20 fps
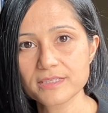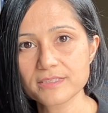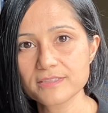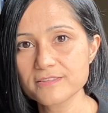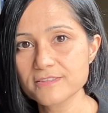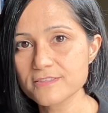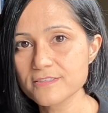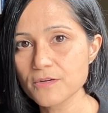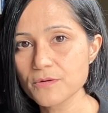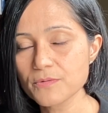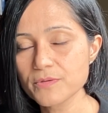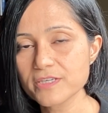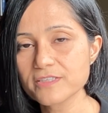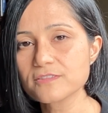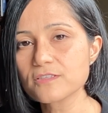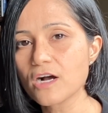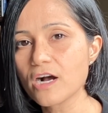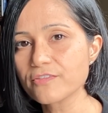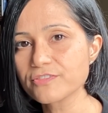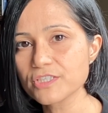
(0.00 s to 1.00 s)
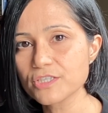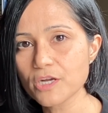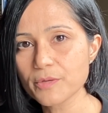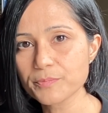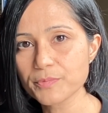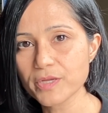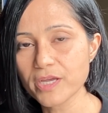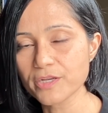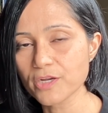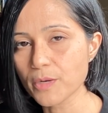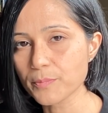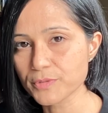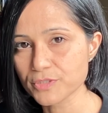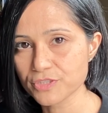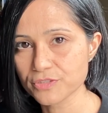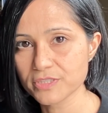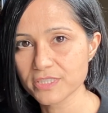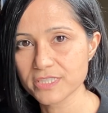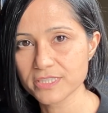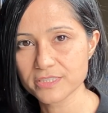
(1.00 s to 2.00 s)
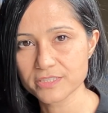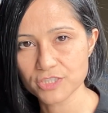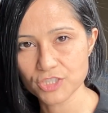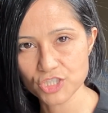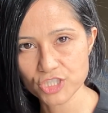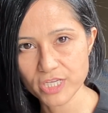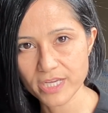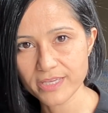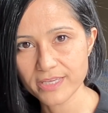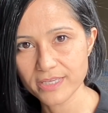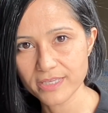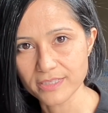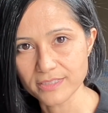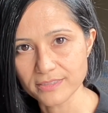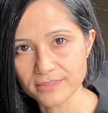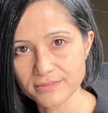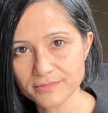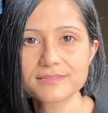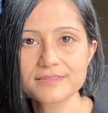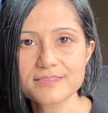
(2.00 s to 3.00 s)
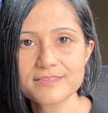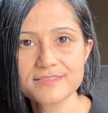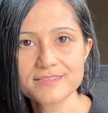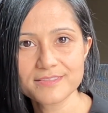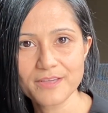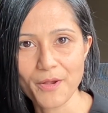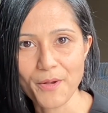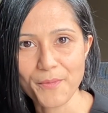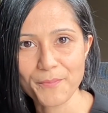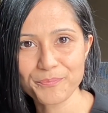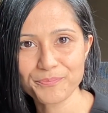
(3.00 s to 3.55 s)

So it's often an opportunity to check in. So,